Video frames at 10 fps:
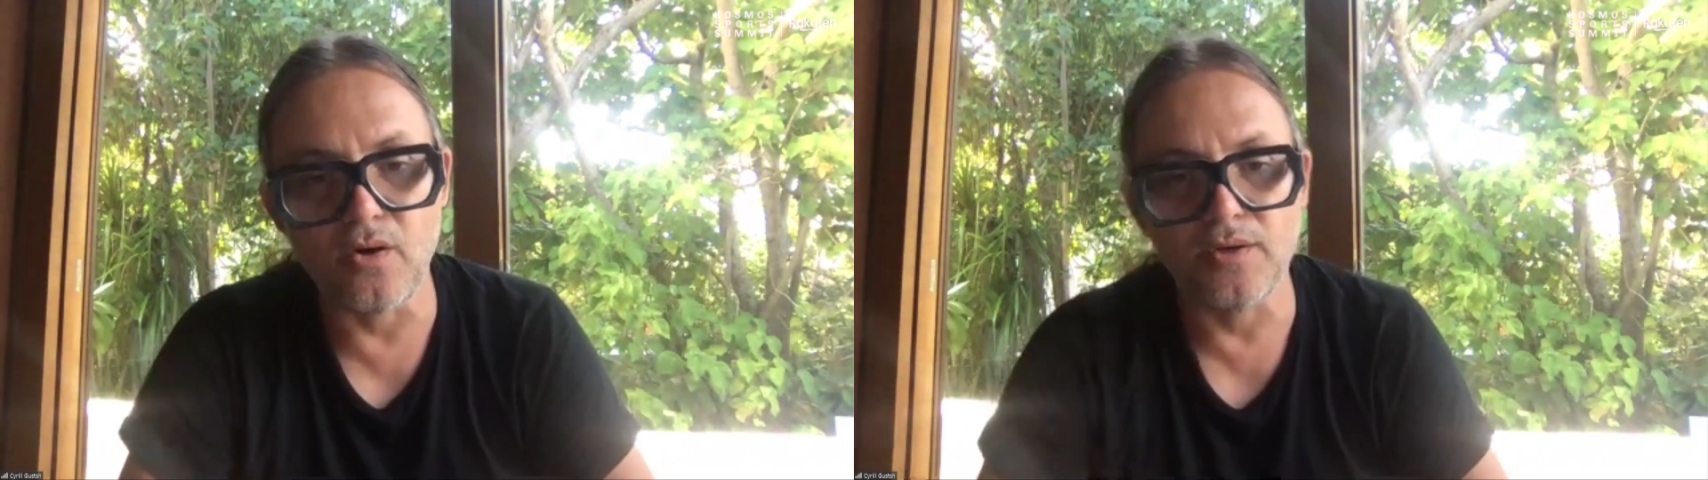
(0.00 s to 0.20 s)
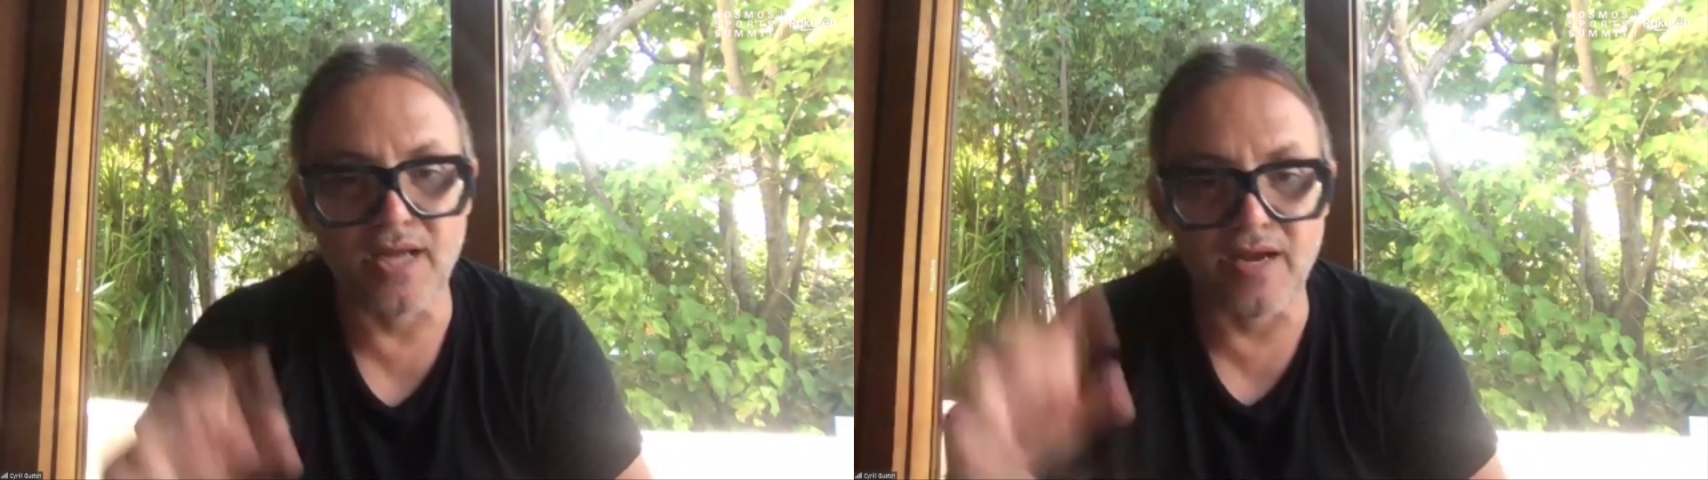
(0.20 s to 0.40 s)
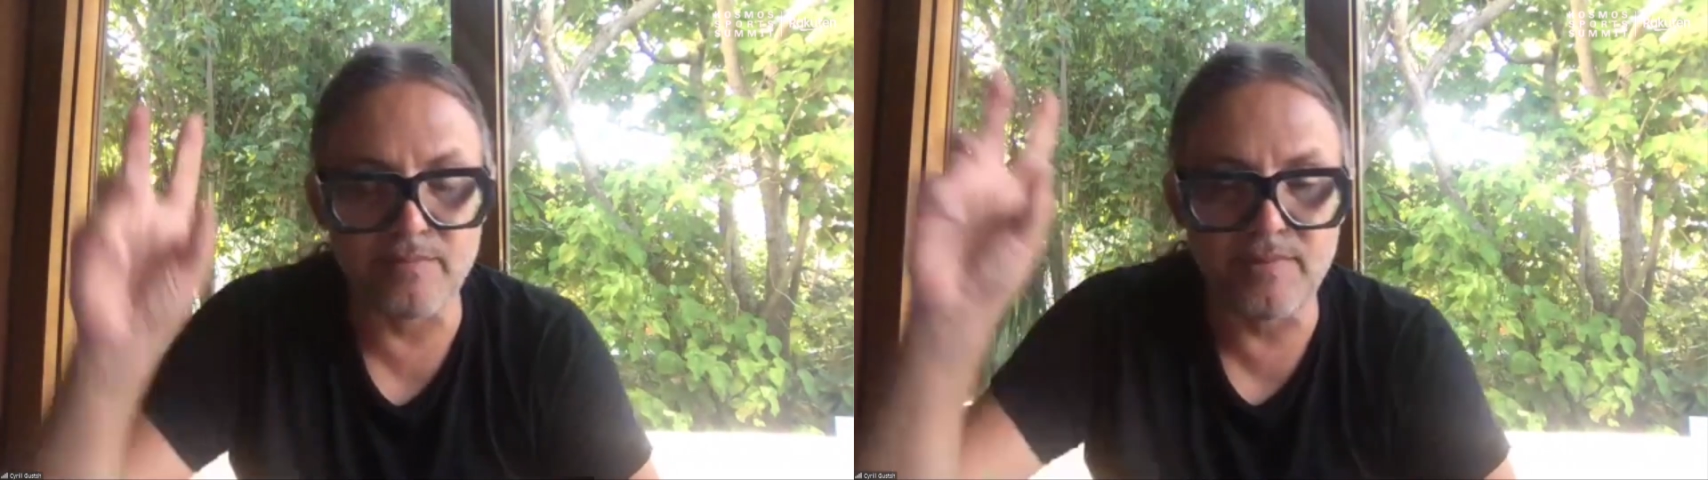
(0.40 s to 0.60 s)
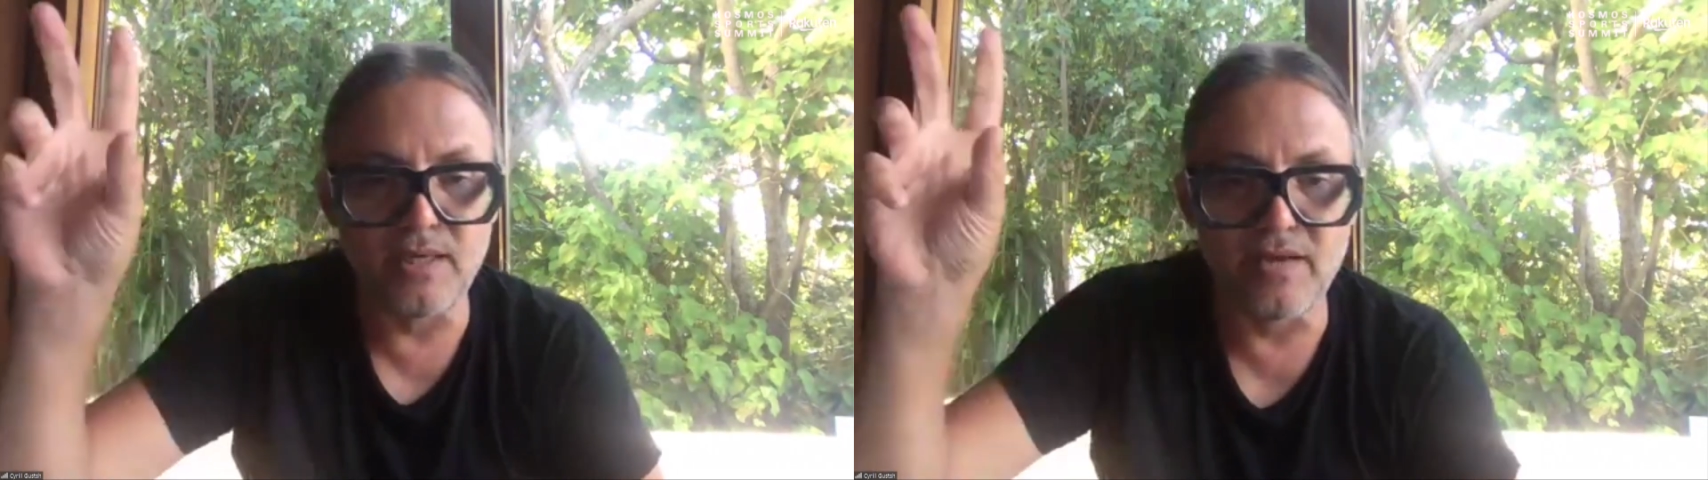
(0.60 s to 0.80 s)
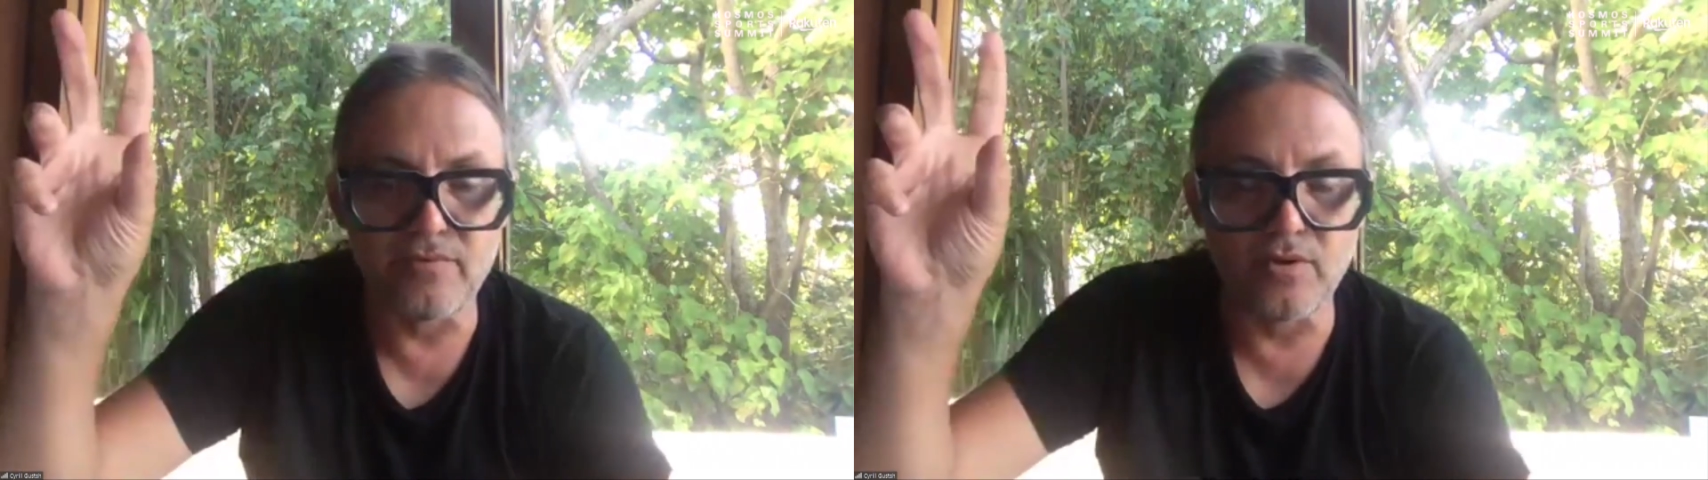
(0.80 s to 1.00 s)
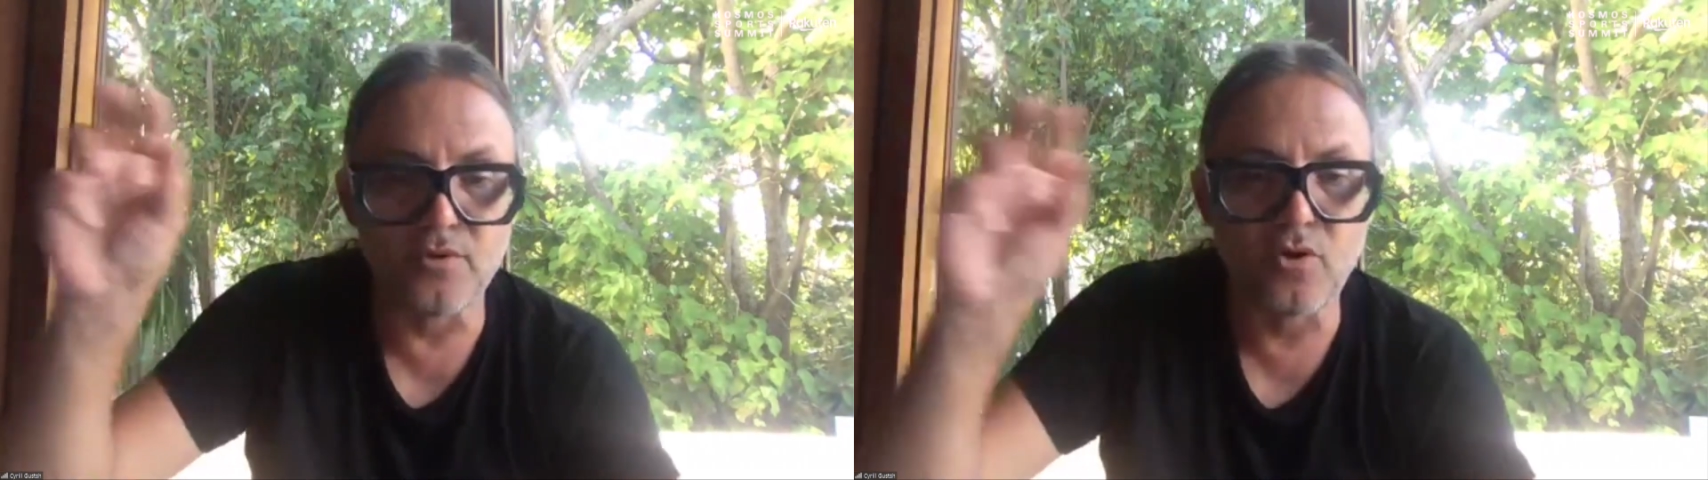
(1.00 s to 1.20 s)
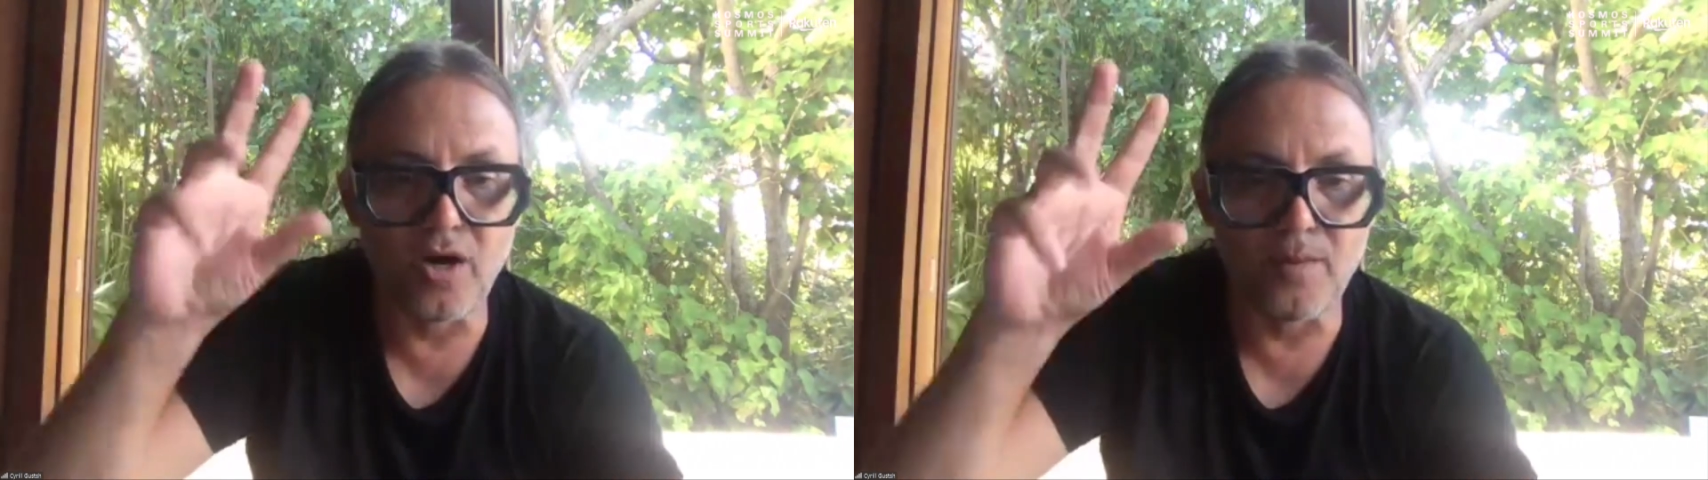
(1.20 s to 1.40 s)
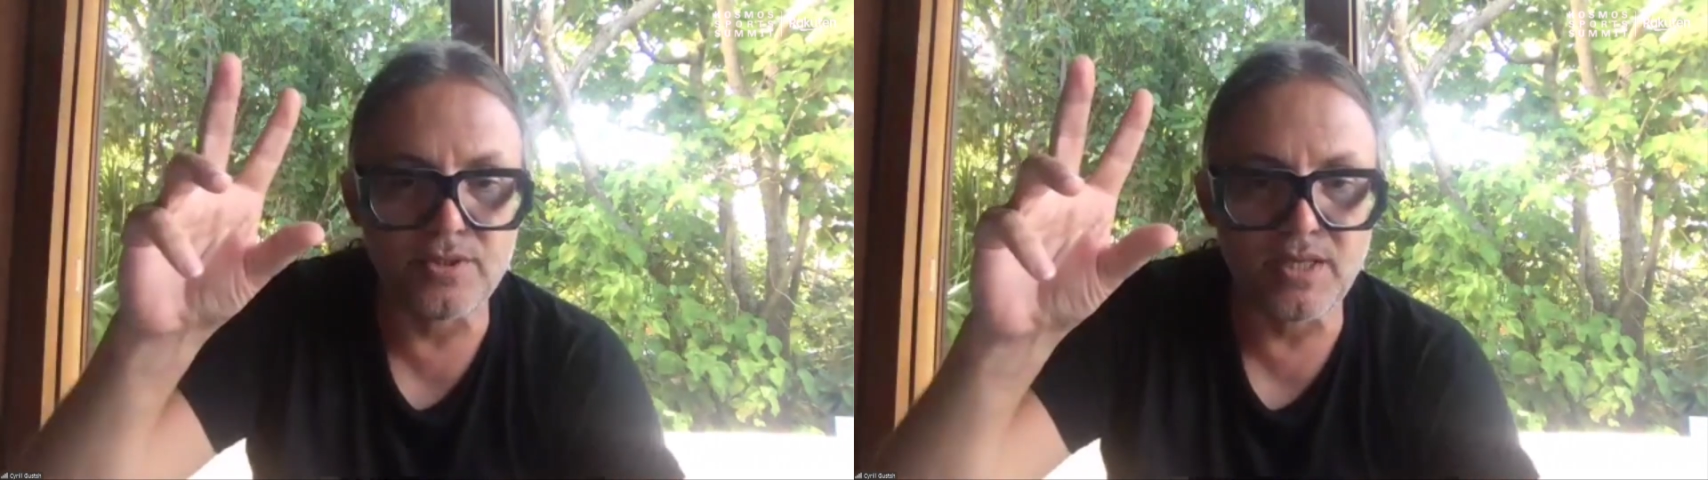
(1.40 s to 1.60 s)
on a government level, on a
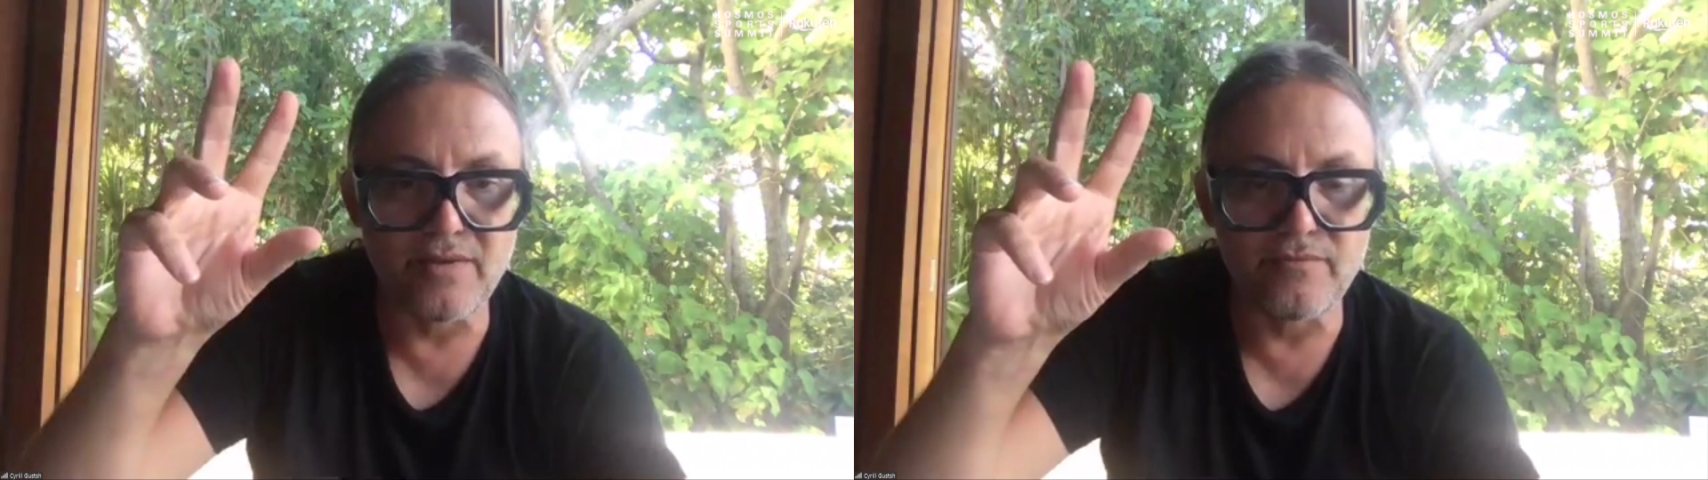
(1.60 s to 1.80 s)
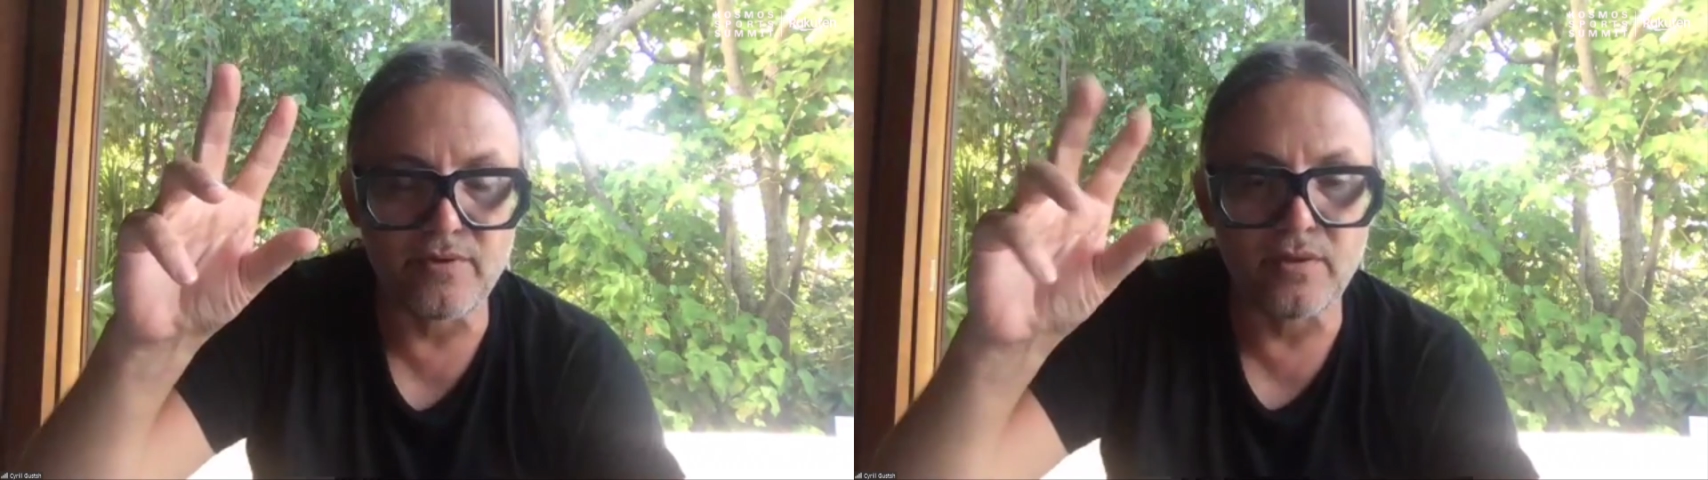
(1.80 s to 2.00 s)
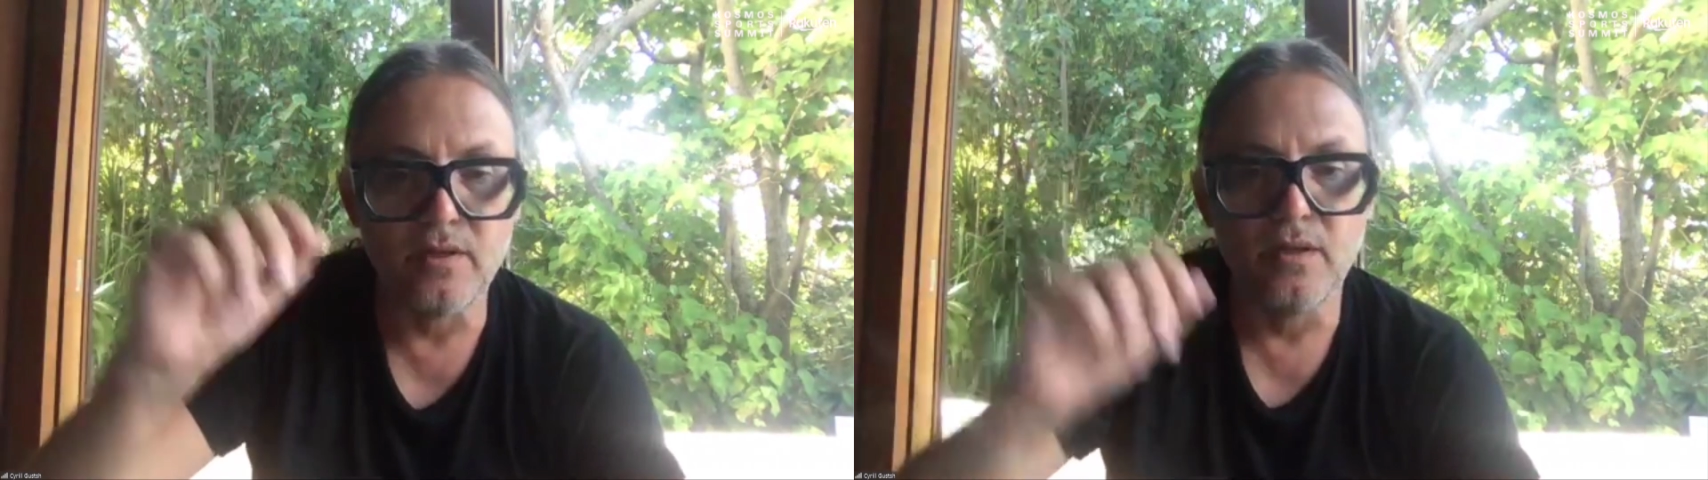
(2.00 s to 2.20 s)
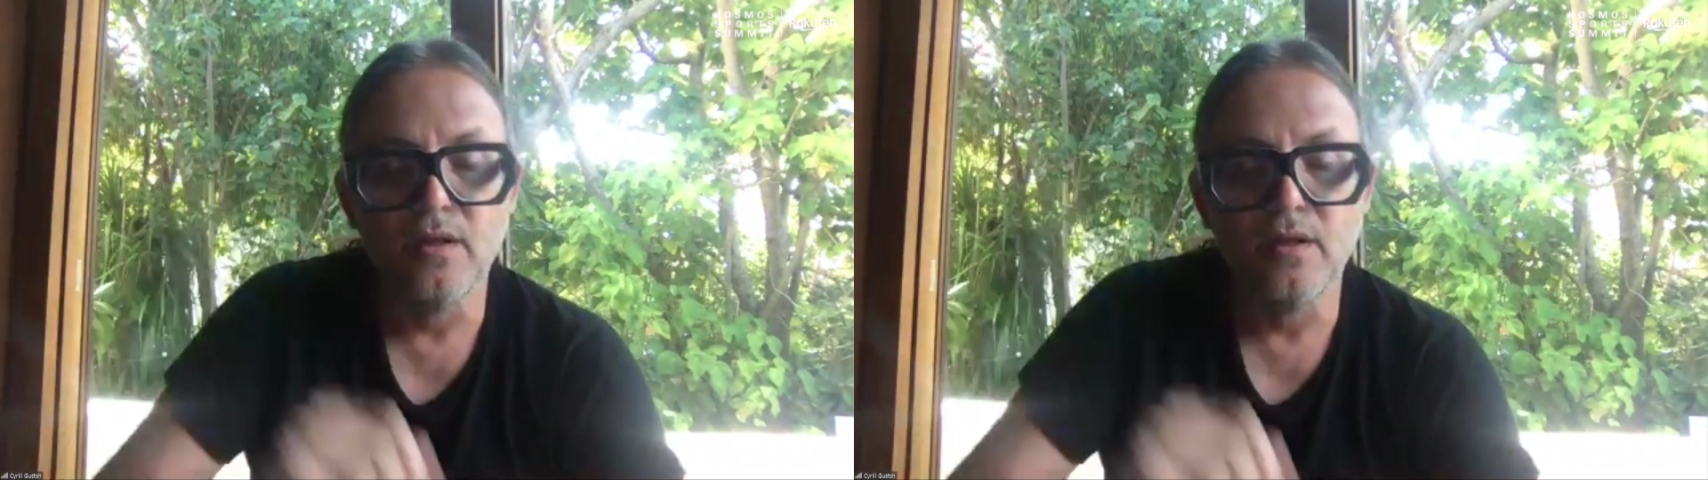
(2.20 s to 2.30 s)
corporate level,